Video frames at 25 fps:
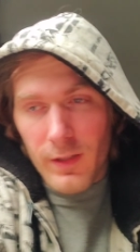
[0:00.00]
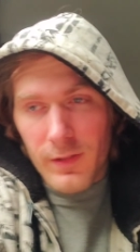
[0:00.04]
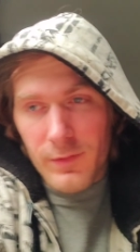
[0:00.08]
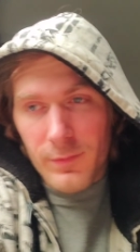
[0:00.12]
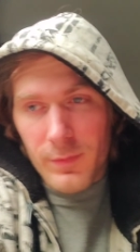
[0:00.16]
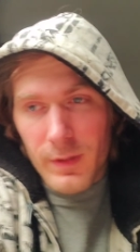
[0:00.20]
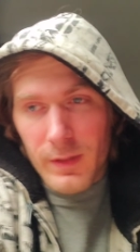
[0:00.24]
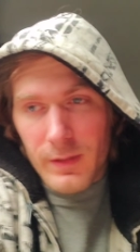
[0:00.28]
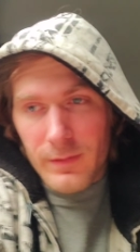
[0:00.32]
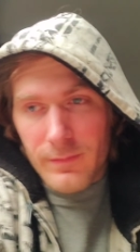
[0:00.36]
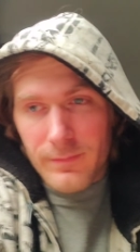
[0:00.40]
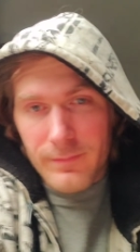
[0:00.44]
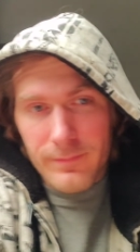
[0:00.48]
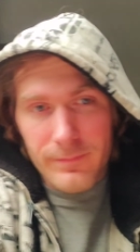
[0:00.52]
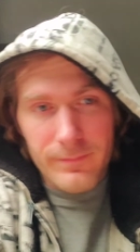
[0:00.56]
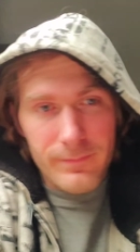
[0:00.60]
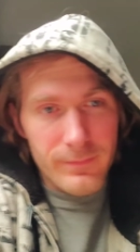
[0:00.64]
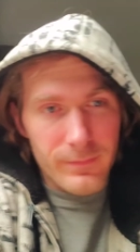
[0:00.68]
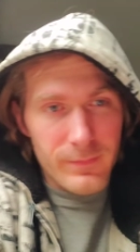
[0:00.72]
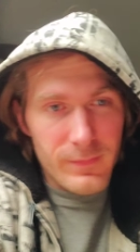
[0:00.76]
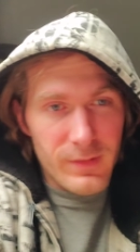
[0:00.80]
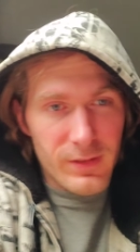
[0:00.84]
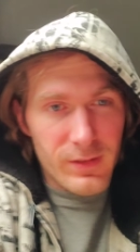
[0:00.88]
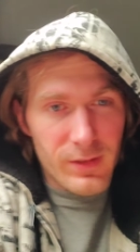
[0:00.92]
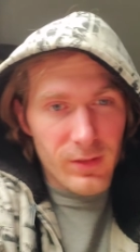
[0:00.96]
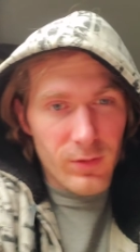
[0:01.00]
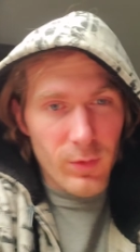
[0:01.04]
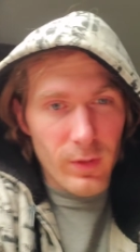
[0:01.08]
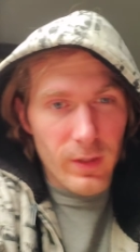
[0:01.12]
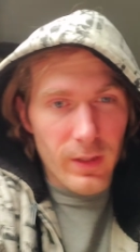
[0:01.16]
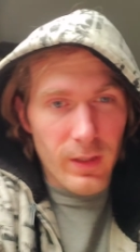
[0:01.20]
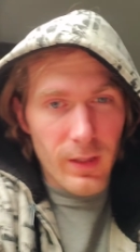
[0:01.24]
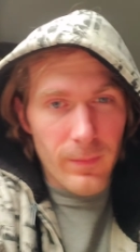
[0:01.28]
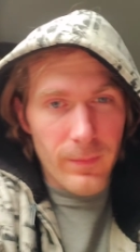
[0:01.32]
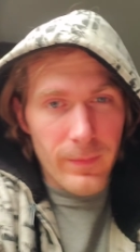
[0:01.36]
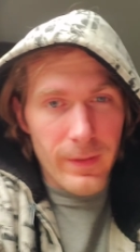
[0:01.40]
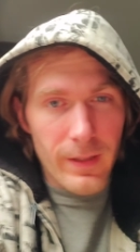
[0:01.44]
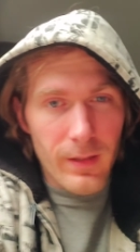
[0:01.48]
But just a quick
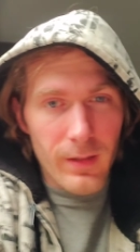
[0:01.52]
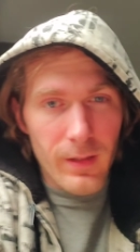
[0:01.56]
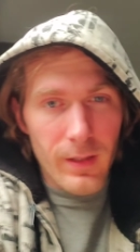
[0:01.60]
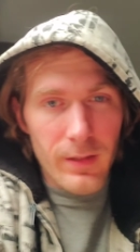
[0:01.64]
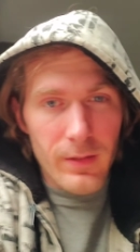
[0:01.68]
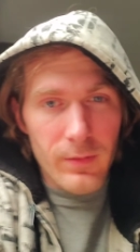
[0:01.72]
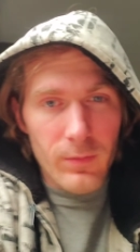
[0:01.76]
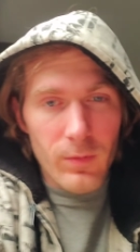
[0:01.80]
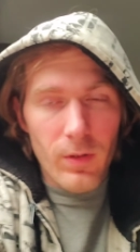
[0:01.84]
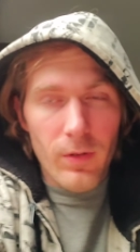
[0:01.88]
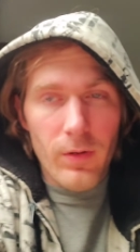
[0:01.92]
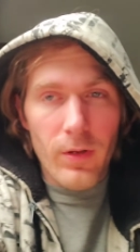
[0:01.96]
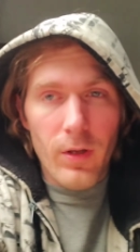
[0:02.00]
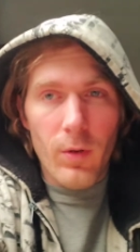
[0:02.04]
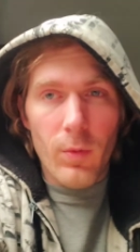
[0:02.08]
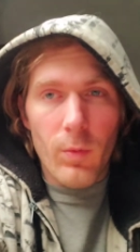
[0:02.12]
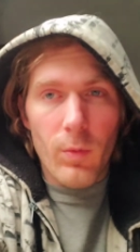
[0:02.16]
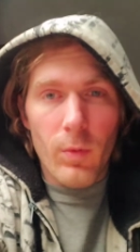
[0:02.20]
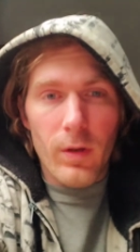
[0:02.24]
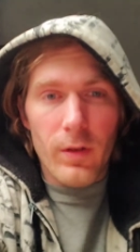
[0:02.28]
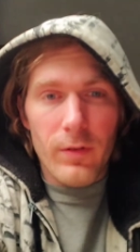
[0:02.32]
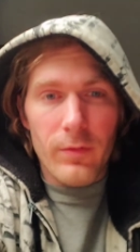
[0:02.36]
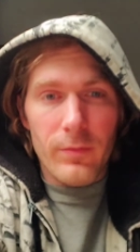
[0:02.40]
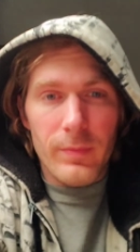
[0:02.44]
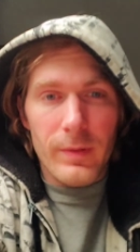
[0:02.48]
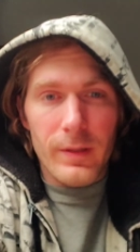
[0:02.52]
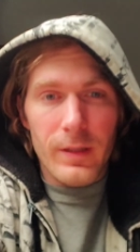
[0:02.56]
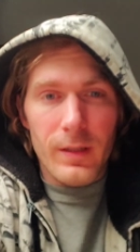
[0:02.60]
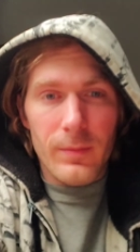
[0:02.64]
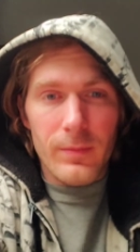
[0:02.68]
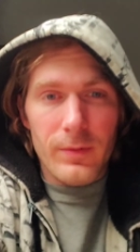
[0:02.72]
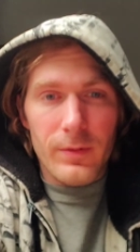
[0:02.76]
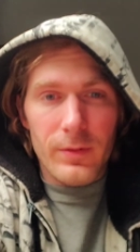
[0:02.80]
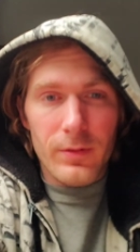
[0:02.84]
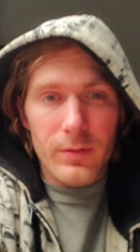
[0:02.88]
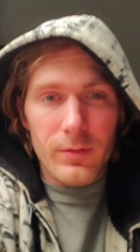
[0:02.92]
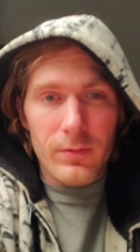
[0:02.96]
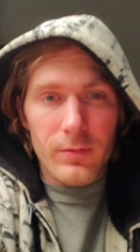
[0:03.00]
update, letting you all know what I've been up
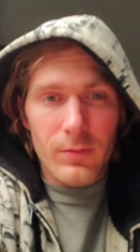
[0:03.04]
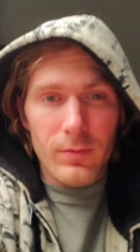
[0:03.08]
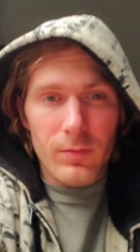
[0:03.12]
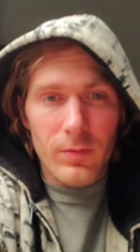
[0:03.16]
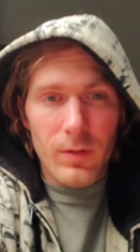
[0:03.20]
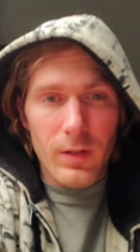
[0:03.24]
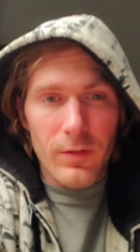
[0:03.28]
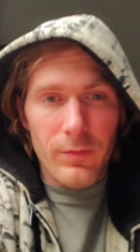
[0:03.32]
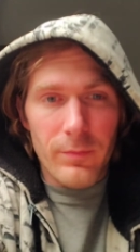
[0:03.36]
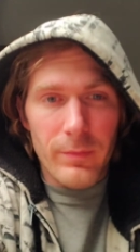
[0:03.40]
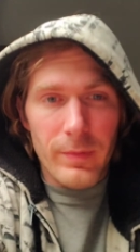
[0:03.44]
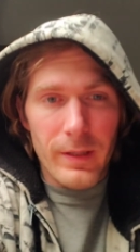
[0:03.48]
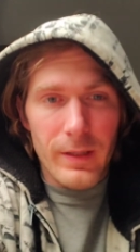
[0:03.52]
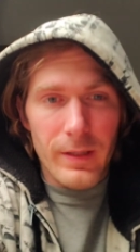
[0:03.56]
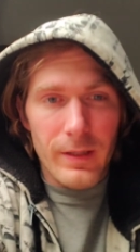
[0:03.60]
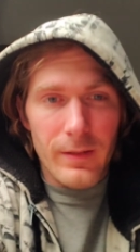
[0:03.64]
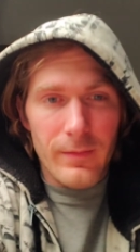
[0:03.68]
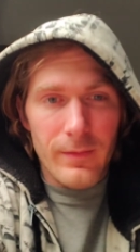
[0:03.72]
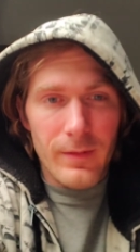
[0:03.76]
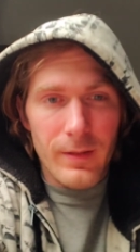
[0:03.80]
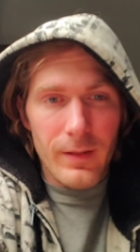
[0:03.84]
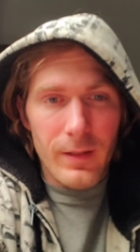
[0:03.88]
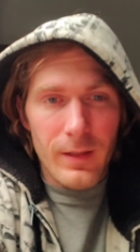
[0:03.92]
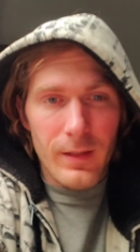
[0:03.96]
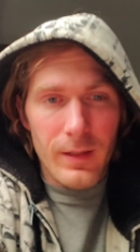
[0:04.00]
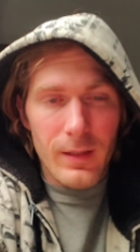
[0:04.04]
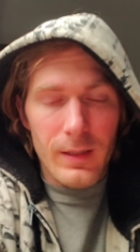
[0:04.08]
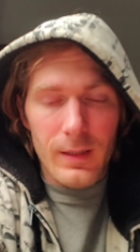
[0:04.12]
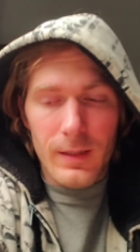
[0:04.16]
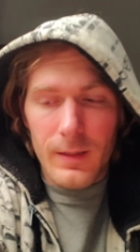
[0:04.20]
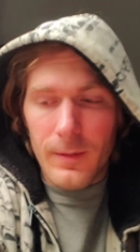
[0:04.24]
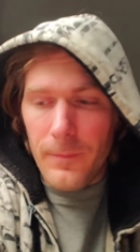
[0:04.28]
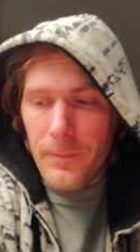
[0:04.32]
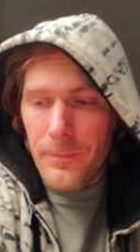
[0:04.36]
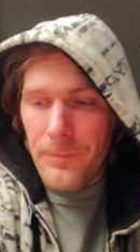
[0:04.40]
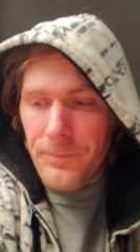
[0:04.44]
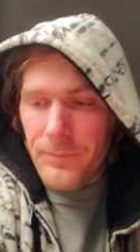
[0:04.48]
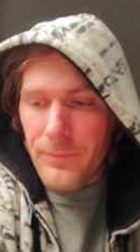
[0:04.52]
to, where I've been.
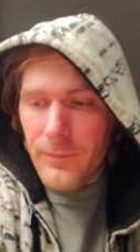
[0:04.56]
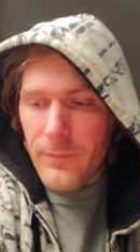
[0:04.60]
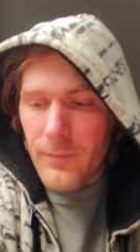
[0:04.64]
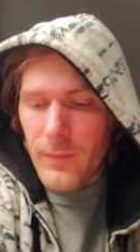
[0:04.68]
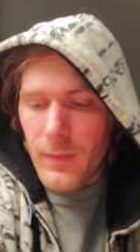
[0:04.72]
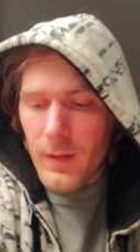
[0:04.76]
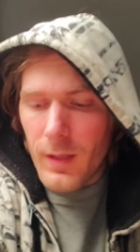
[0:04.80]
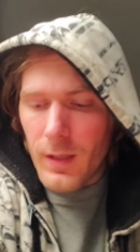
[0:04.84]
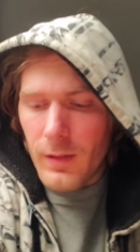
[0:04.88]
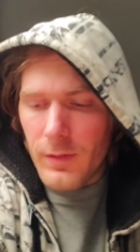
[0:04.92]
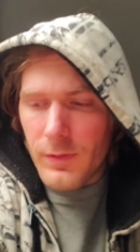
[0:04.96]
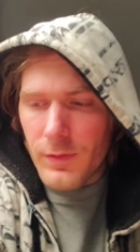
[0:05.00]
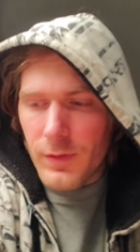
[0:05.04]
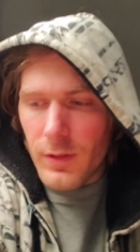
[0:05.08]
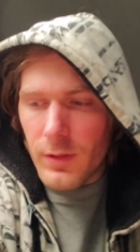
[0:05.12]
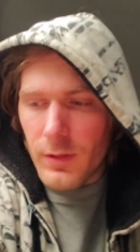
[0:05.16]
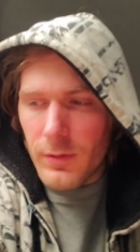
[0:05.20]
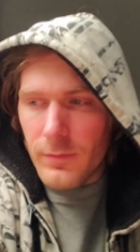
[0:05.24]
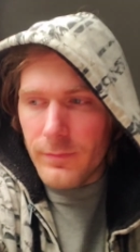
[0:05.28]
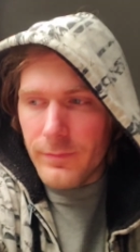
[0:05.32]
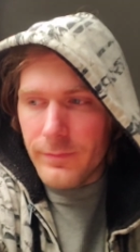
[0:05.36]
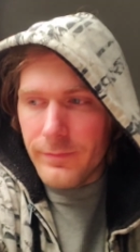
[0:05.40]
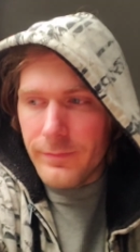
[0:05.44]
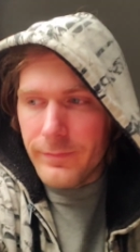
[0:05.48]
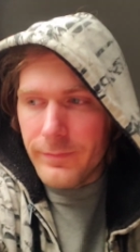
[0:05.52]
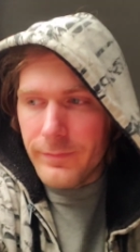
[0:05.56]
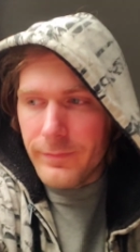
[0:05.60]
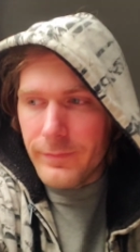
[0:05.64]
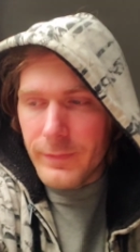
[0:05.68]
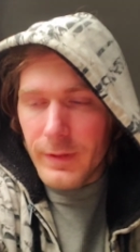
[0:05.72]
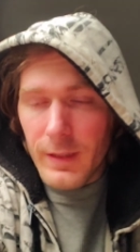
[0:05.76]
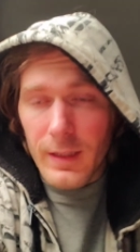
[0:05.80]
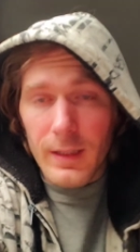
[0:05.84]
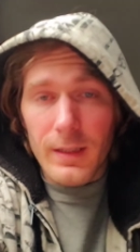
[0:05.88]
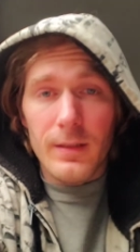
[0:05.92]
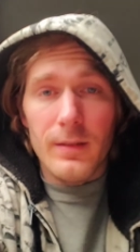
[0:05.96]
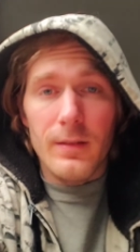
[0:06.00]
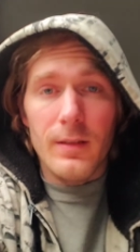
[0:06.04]
Um, so
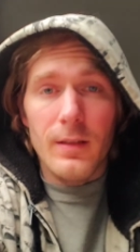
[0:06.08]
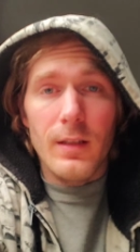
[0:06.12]
yeah.